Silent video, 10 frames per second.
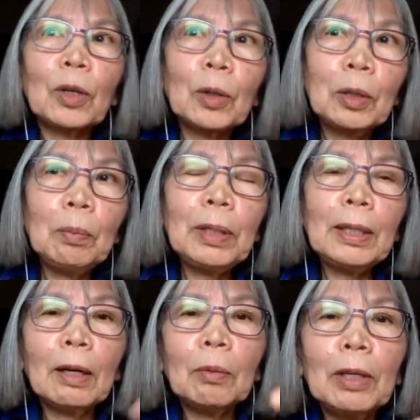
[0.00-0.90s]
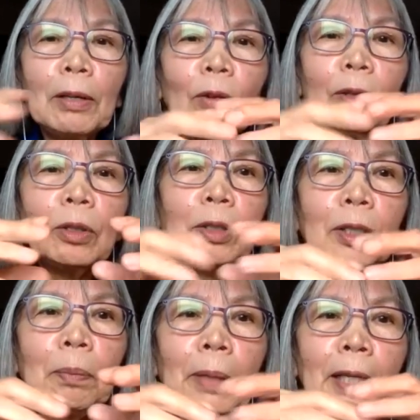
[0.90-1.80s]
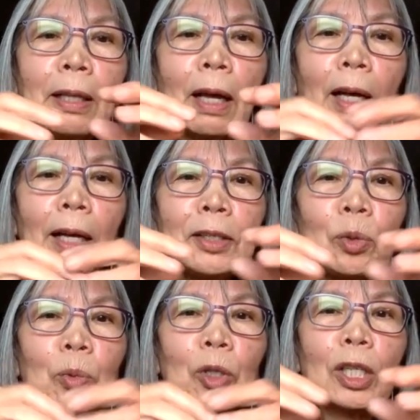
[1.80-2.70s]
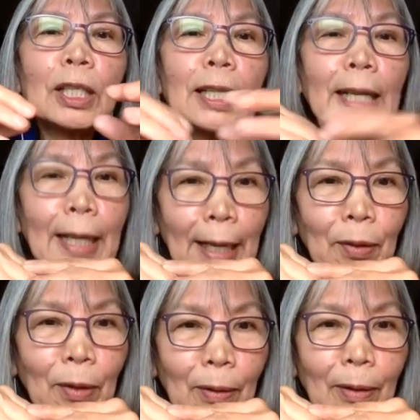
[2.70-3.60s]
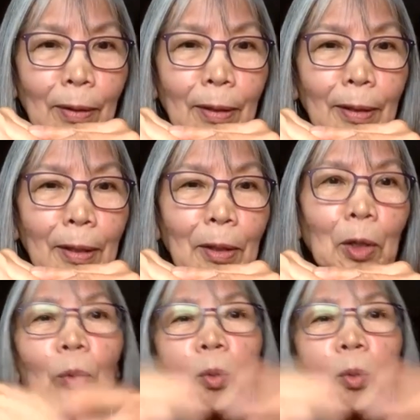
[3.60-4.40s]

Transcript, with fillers: it could mm-hmm. be that we learn to make the eyes work together. You know,